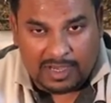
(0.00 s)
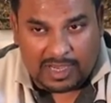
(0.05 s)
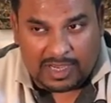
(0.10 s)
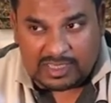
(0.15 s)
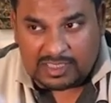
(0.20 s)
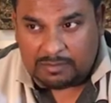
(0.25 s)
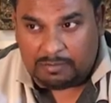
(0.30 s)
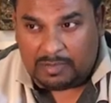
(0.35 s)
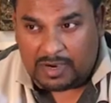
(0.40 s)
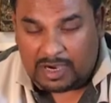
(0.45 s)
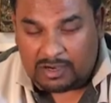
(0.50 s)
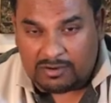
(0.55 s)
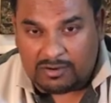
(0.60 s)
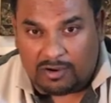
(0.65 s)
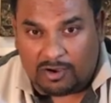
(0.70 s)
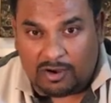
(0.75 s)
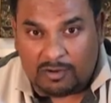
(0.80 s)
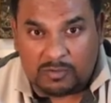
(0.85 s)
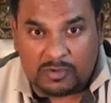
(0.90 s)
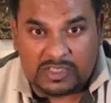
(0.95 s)
is about
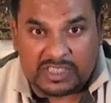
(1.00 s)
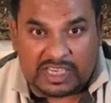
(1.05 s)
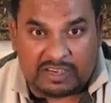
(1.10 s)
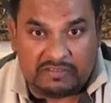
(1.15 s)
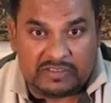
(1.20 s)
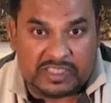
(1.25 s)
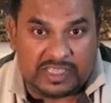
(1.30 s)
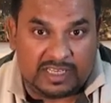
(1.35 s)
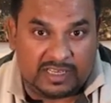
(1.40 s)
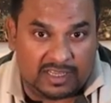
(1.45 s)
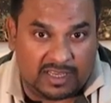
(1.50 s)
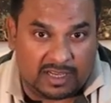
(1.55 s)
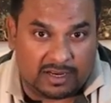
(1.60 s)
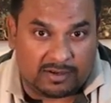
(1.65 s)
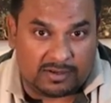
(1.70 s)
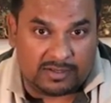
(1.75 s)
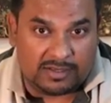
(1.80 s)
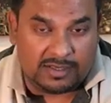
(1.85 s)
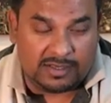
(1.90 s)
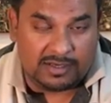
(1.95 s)
almost 17
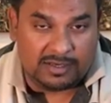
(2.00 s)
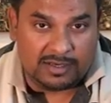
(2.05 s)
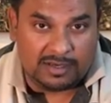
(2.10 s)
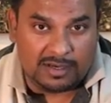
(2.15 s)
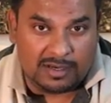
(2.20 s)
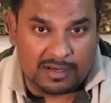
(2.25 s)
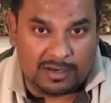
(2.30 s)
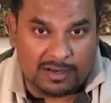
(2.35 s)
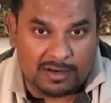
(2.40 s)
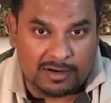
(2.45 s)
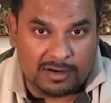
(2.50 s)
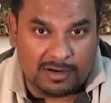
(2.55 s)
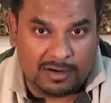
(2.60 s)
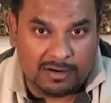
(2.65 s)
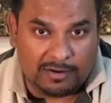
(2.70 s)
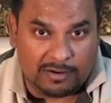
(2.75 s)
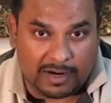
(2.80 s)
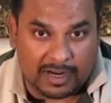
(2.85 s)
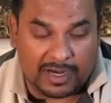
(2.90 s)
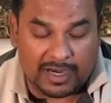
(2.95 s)
kilos,
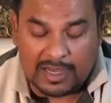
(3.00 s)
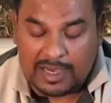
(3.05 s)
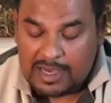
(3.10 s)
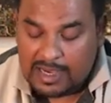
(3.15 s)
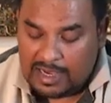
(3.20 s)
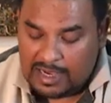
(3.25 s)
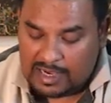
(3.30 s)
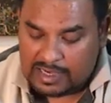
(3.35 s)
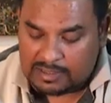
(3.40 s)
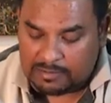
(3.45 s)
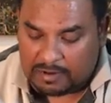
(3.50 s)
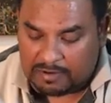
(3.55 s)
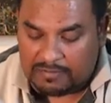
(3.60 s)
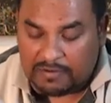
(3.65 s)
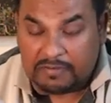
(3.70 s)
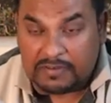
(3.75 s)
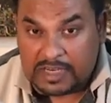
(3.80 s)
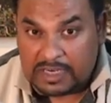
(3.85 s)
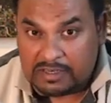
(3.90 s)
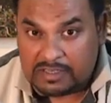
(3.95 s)
right? It's about
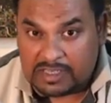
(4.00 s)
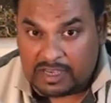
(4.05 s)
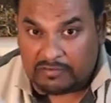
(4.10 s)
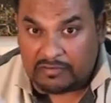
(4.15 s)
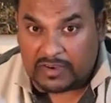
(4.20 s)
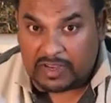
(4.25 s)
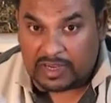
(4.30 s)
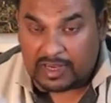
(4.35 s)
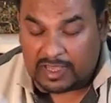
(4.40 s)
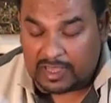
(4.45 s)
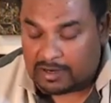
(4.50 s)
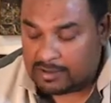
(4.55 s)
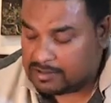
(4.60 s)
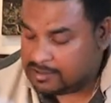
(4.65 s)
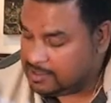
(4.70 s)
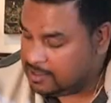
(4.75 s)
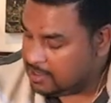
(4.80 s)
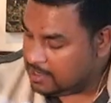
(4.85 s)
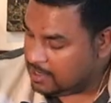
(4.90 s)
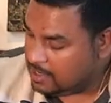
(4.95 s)
15 to 17
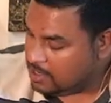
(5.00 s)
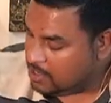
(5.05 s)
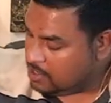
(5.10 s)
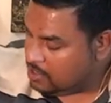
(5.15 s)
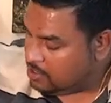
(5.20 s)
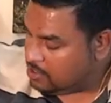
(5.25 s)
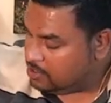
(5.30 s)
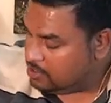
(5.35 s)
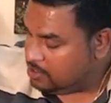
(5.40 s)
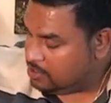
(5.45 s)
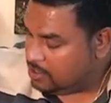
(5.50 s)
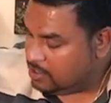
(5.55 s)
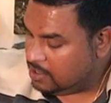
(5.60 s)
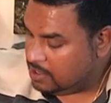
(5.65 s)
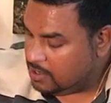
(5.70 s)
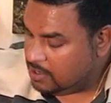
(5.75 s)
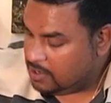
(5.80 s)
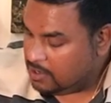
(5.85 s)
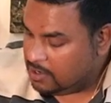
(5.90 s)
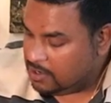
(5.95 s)
kilos.
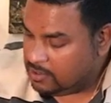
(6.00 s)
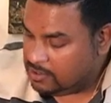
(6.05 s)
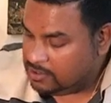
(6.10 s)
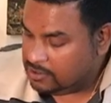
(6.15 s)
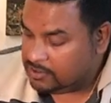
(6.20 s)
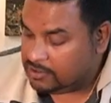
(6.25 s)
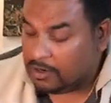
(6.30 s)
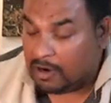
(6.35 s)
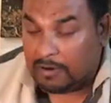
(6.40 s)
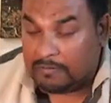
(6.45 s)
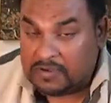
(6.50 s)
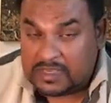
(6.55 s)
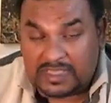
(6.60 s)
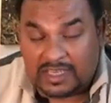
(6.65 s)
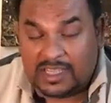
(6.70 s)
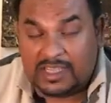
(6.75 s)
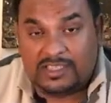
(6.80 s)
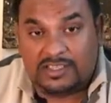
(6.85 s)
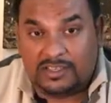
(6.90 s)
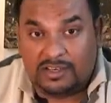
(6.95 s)
So
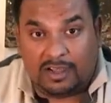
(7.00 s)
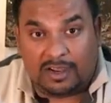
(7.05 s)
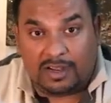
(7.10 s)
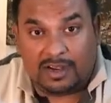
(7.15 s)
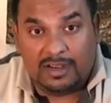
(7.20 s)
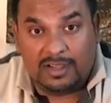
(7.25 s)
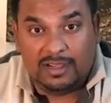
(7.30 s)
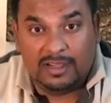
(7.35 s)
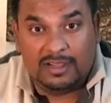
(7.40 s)
obviously, it's not